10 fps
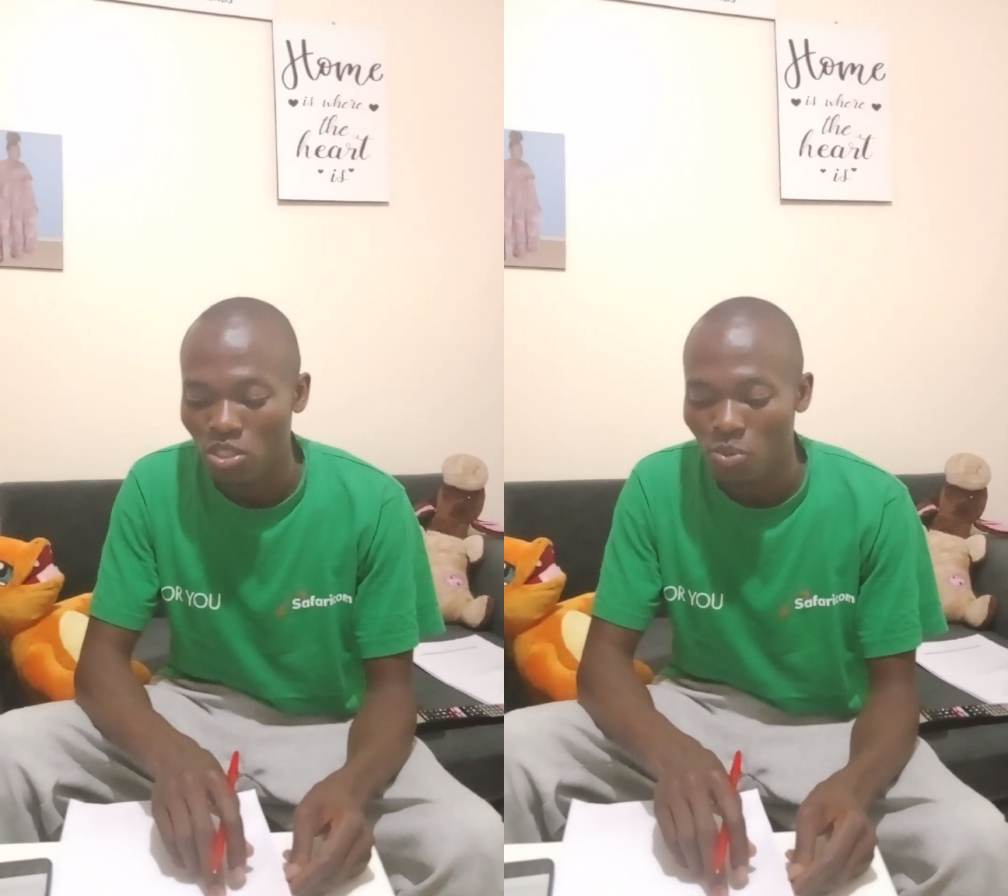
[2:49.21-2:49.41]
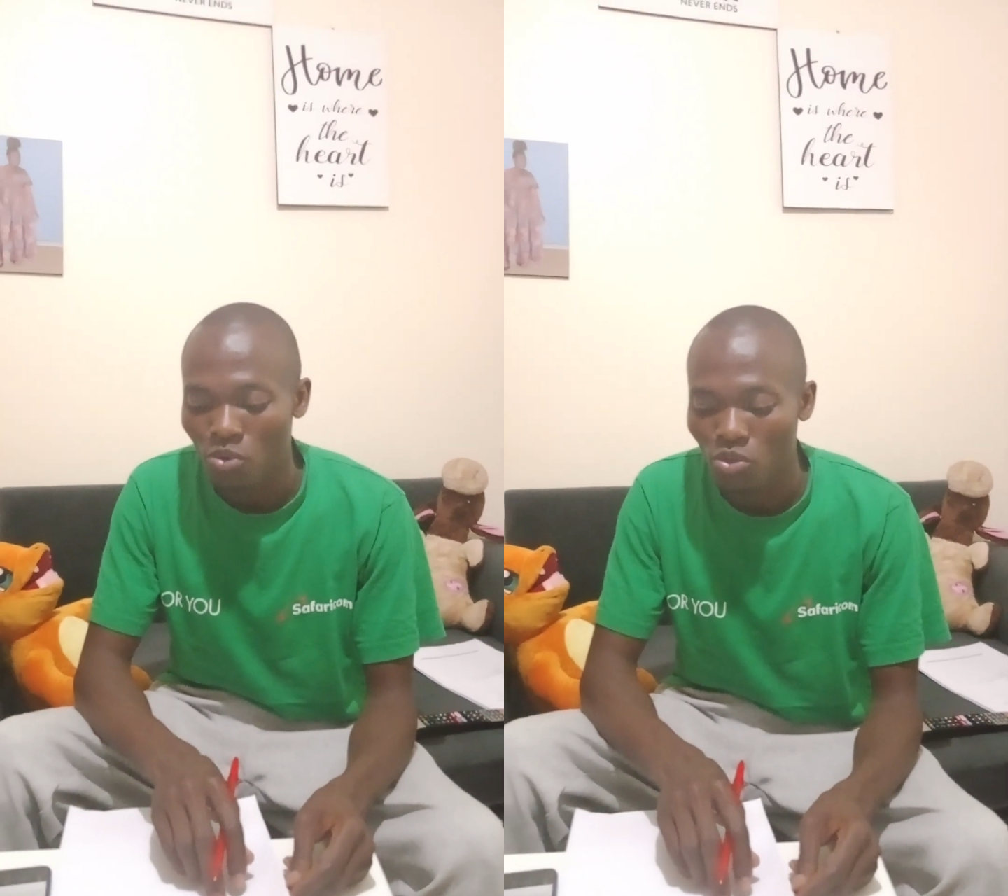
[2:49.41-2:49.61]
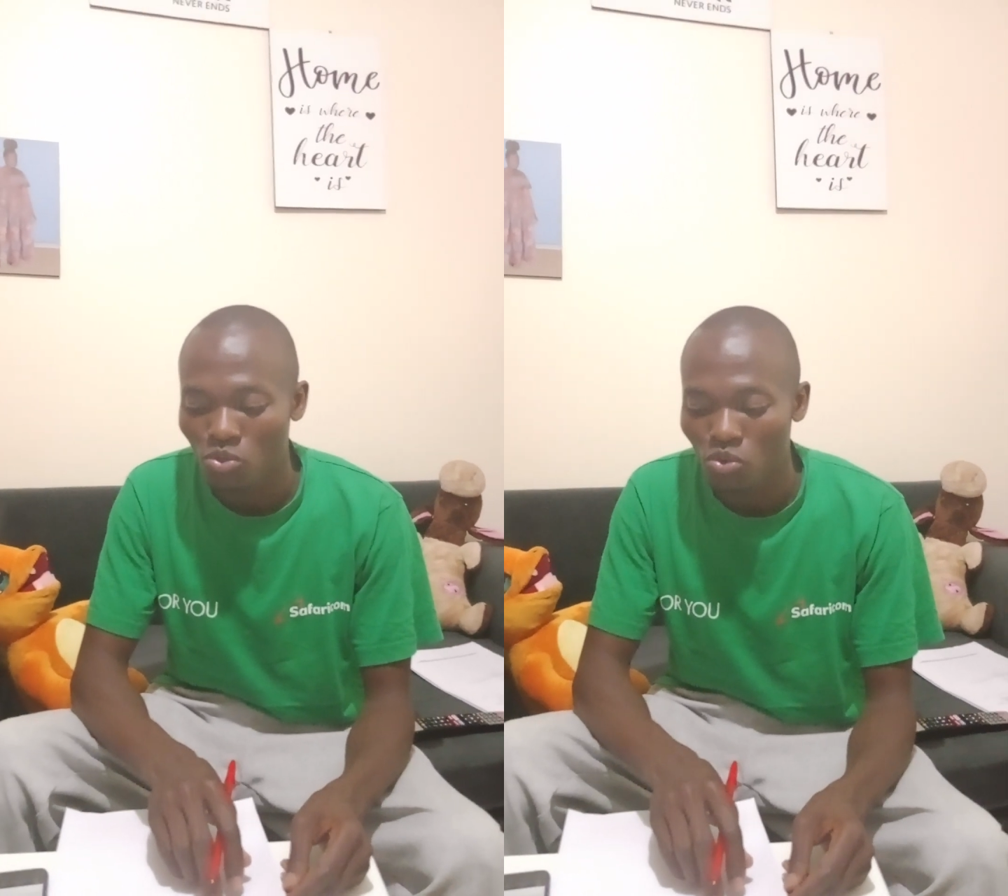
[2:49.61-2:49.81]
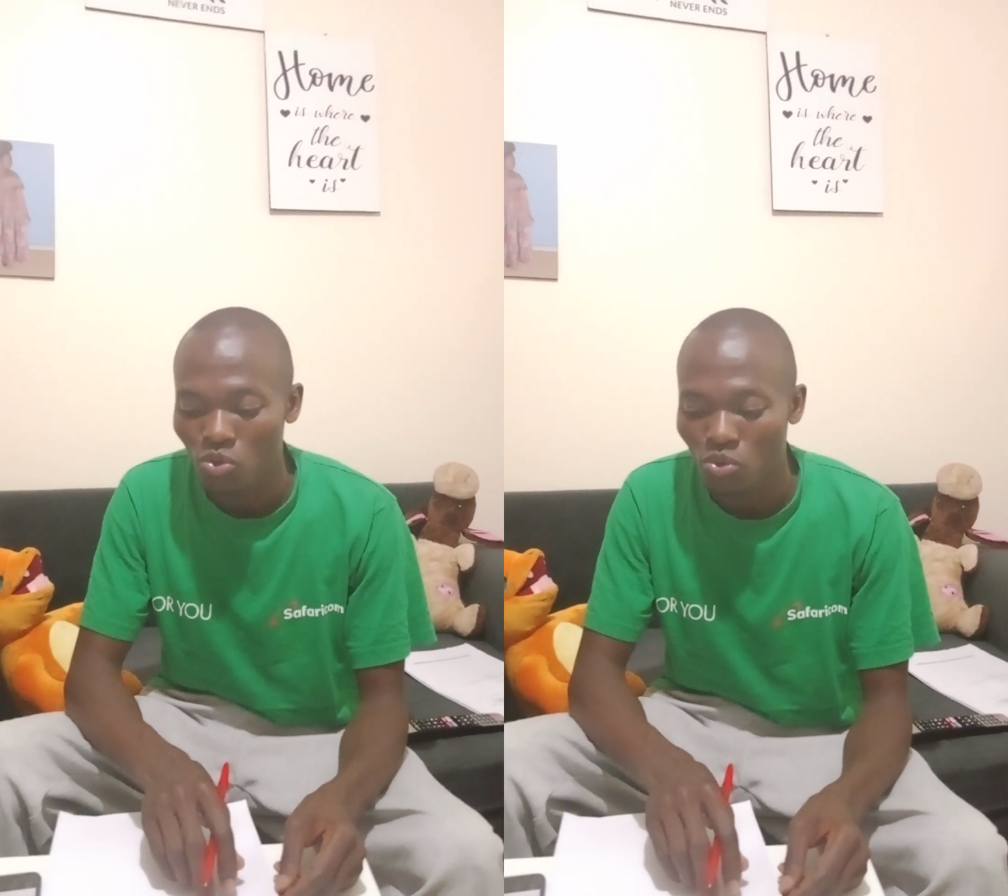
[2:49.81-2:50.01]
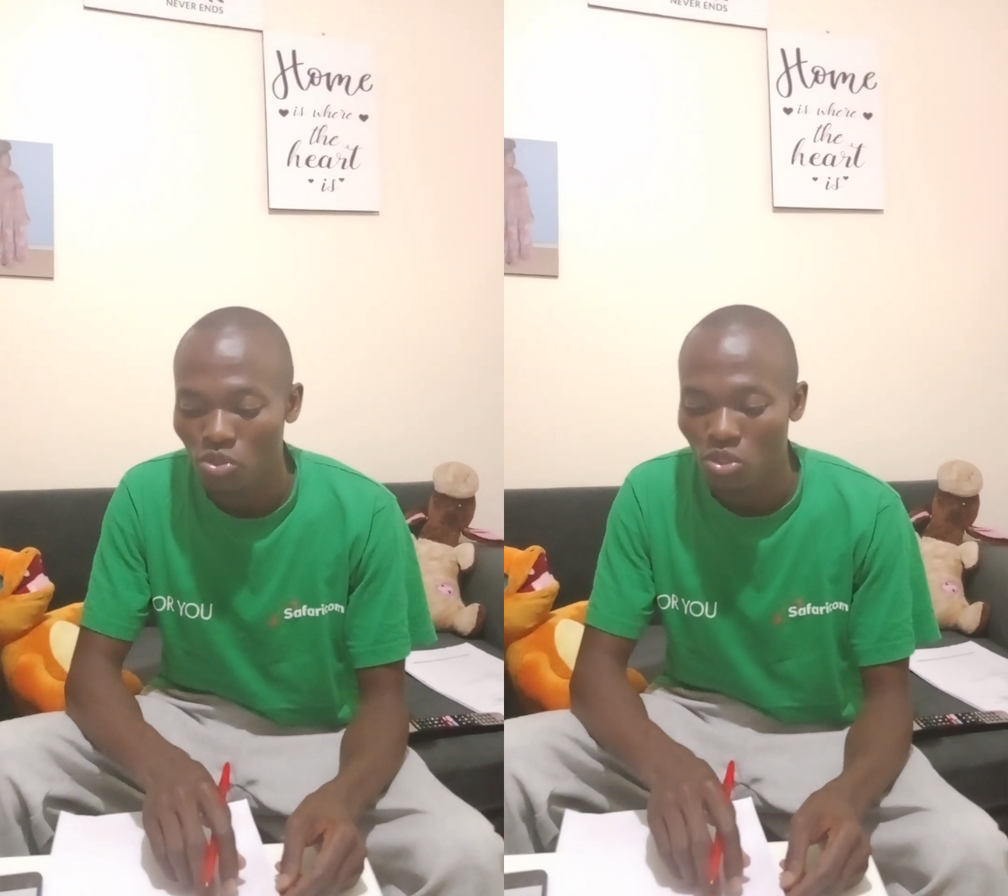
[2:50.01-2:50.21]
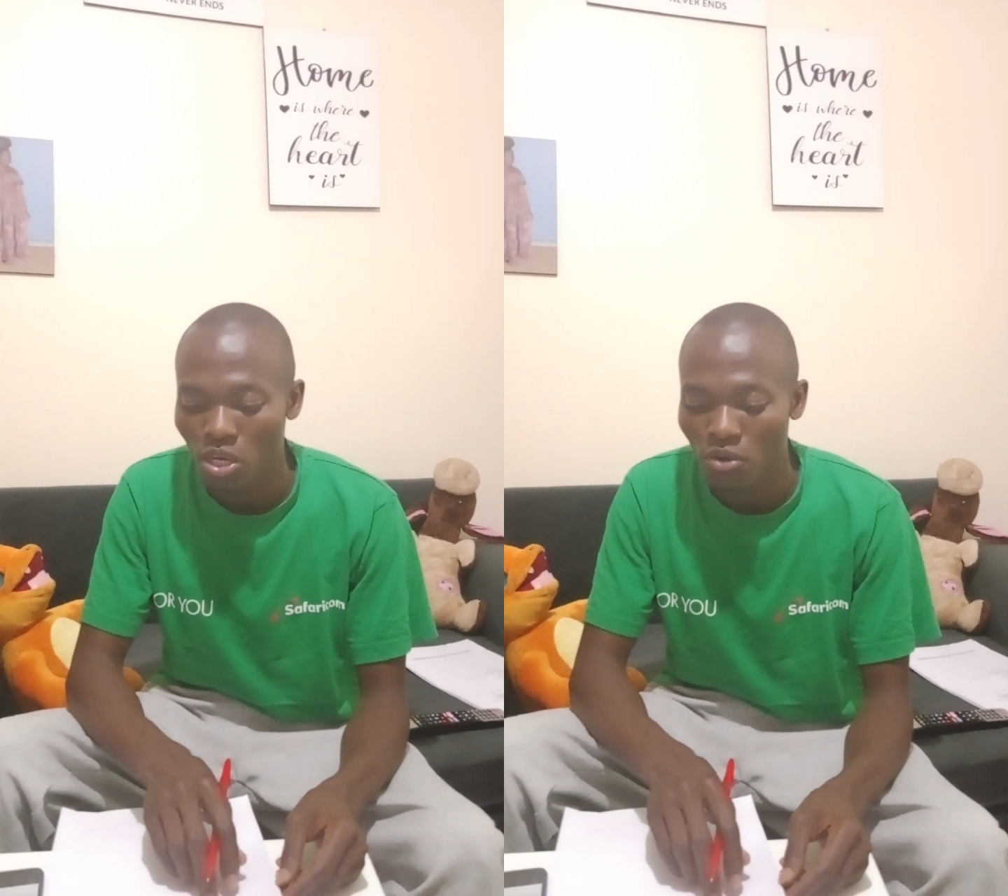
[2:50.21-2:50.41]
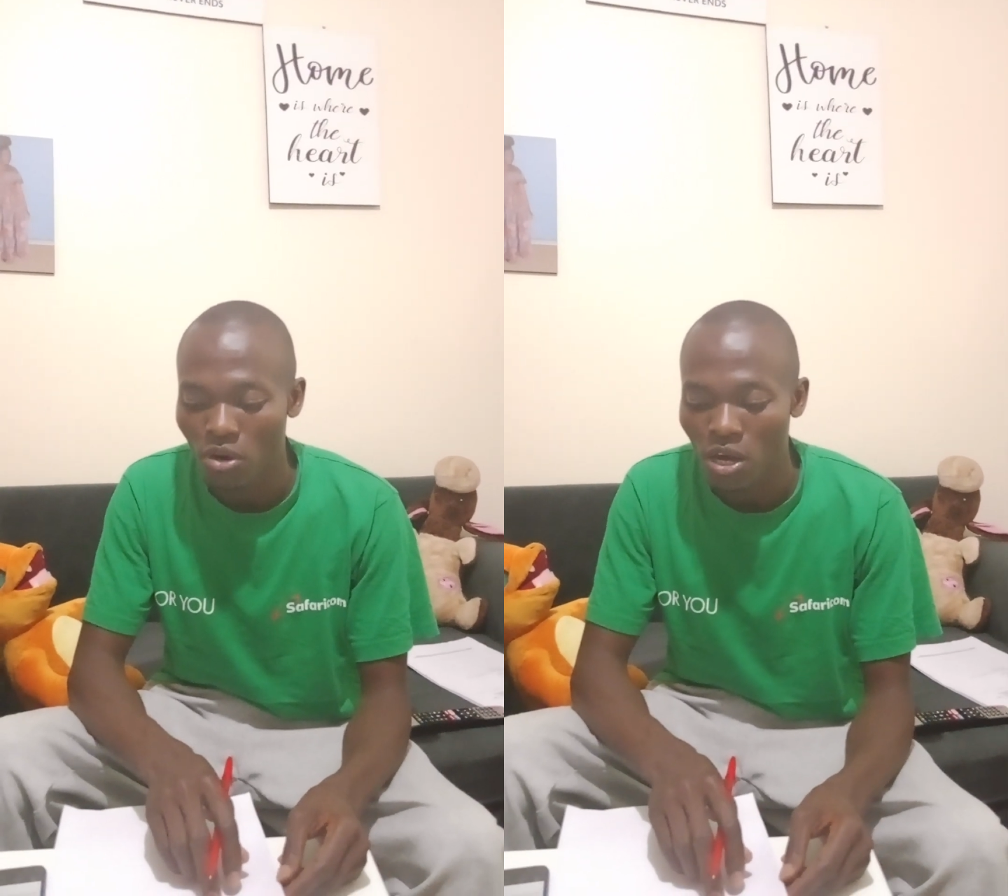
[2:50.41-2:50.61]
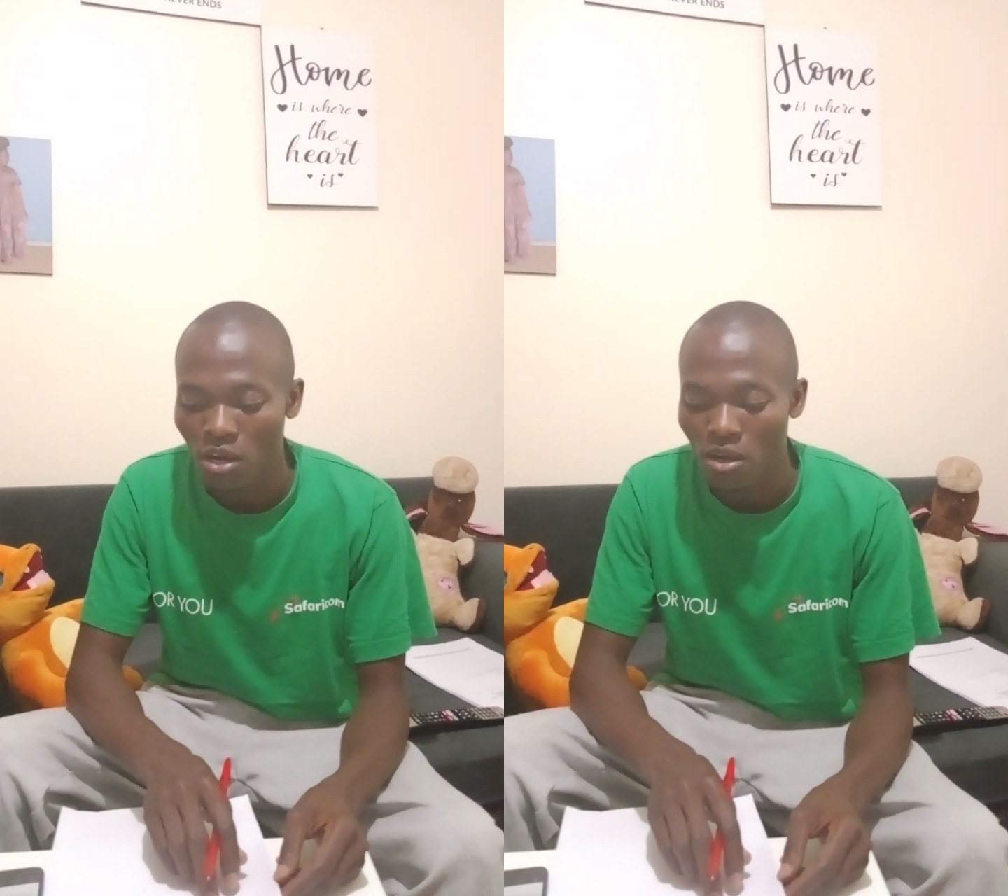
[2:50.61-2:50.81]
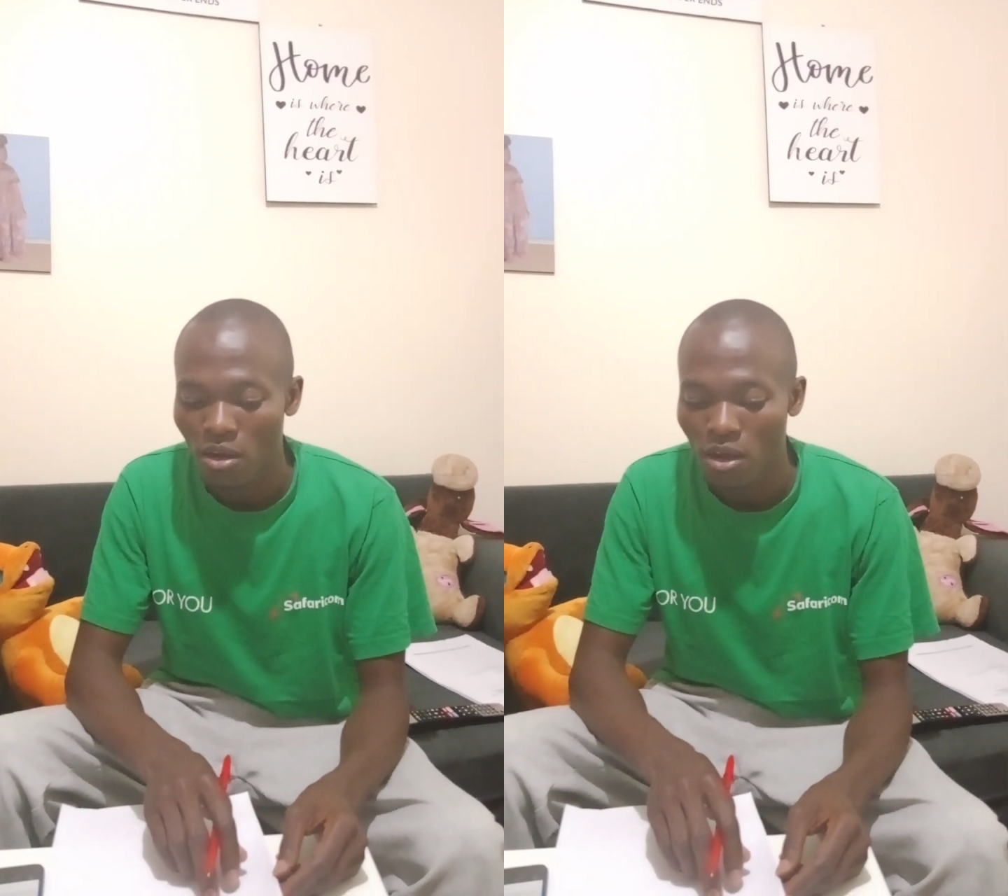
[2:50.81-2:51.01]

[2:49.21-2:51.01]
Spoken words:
supposed to use the drug,